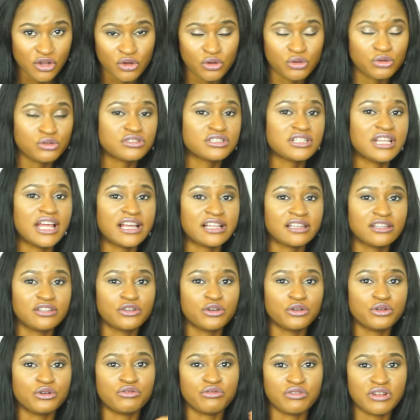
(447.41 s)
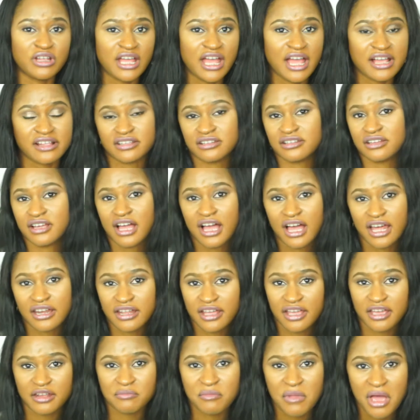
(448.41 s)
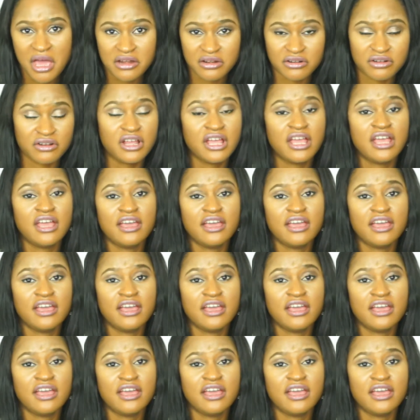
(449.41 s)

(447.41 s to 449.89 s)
who's likely going to react in a hothead manner.